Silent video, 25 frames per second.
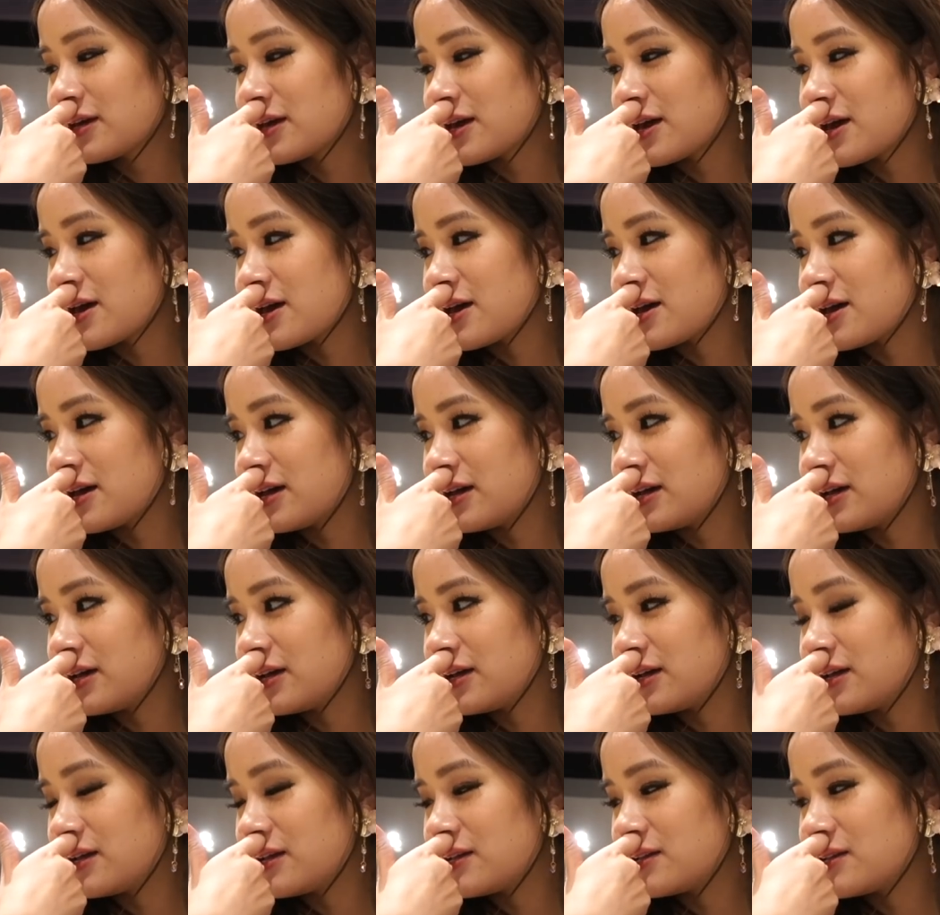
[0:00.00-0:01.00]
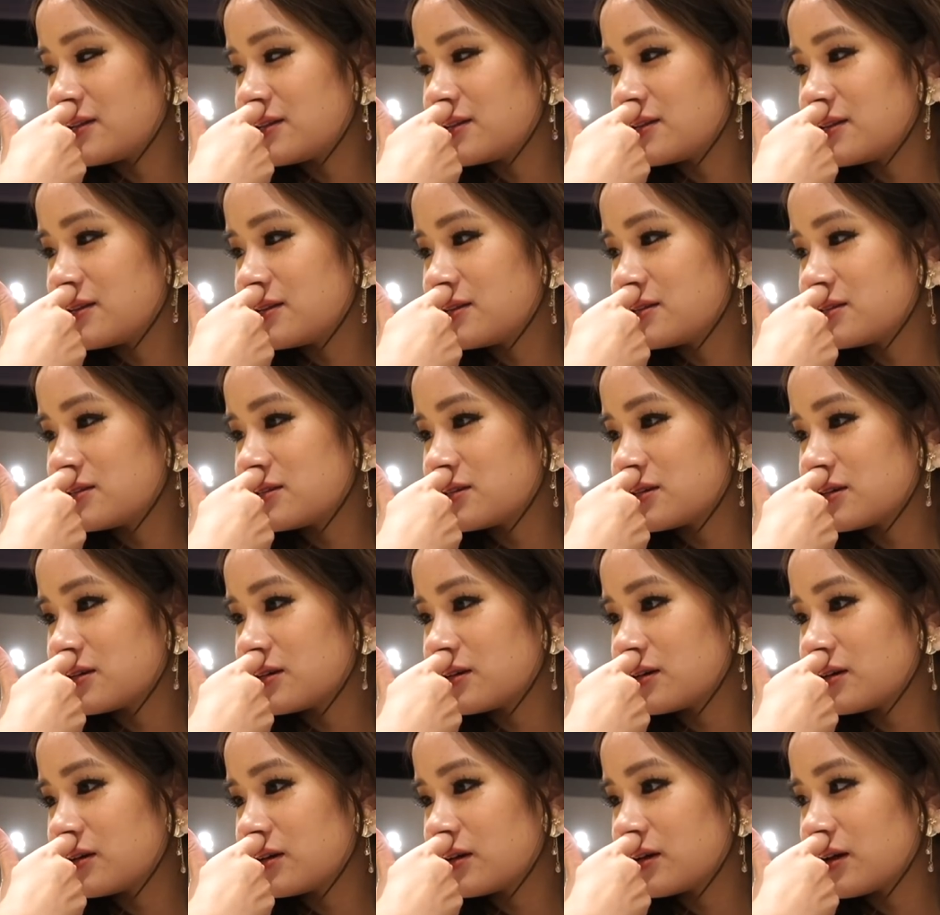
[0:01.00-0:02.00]
And
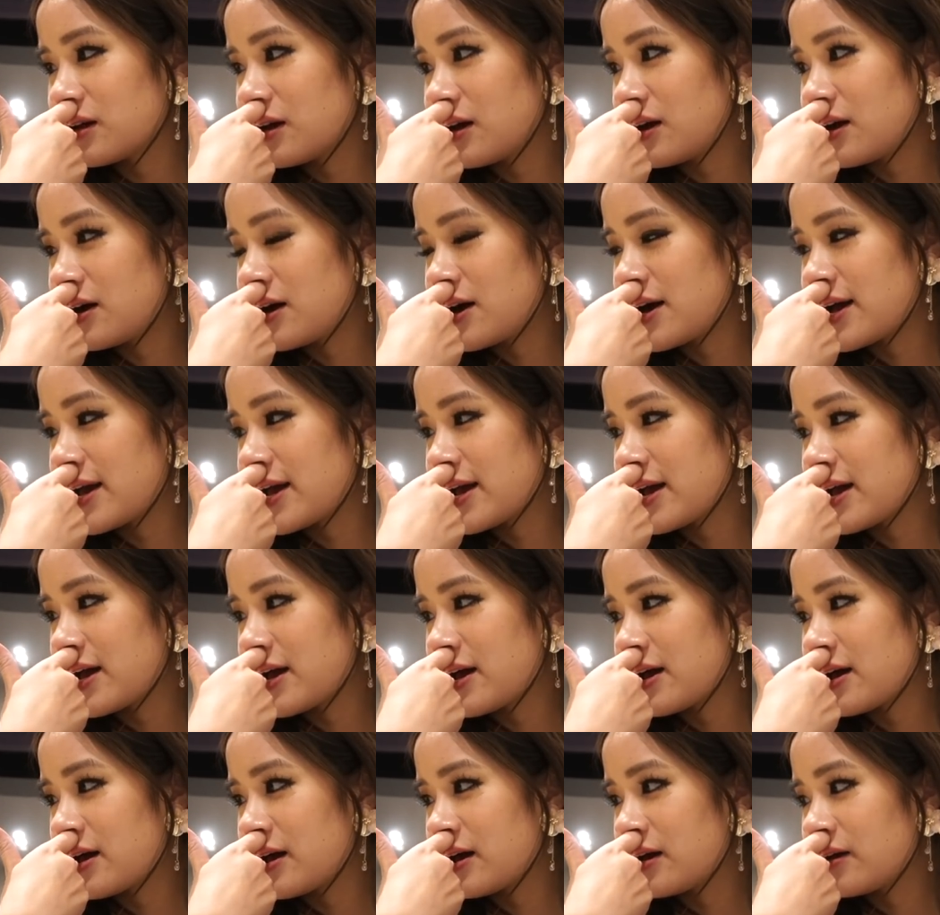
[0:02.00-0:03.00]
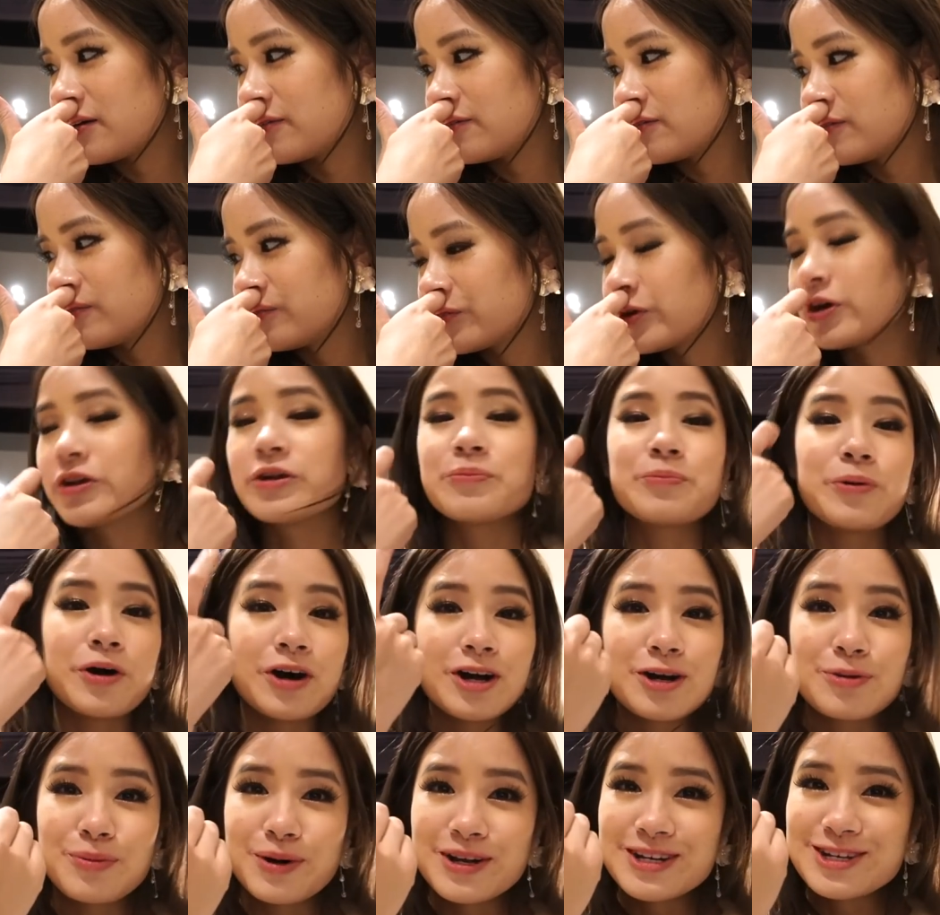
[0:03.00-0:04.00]
I have, oh, the
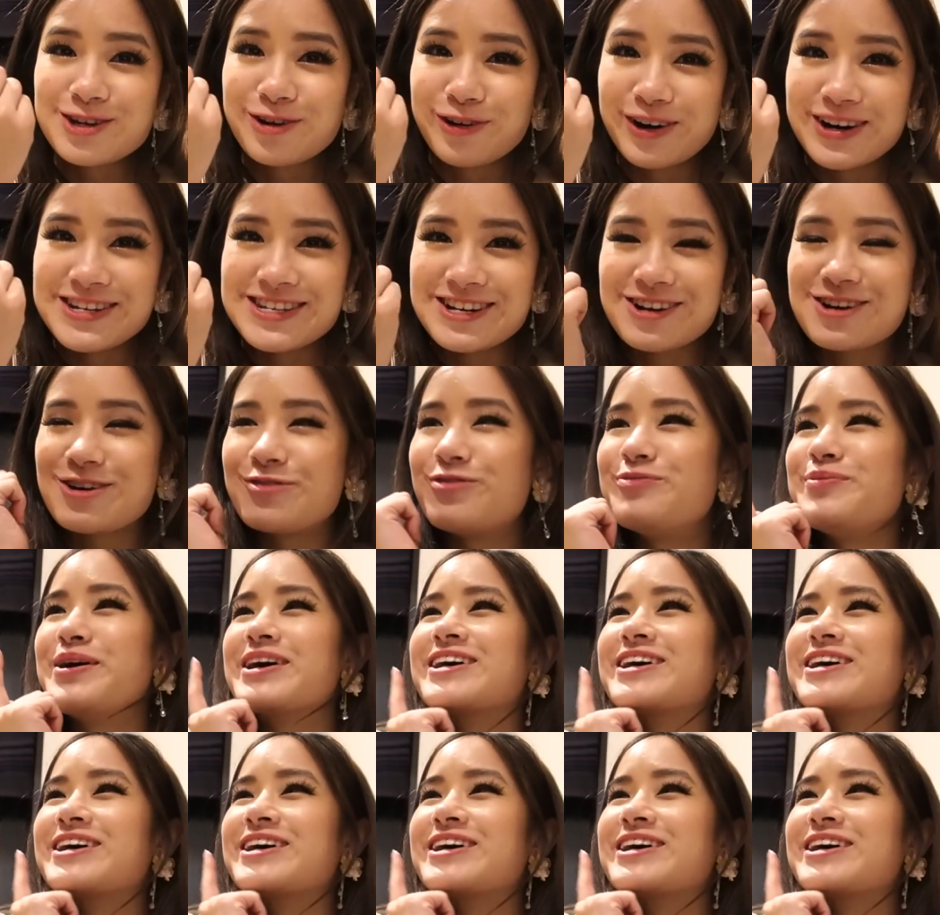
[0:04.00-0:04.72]
Pokemon toys I got for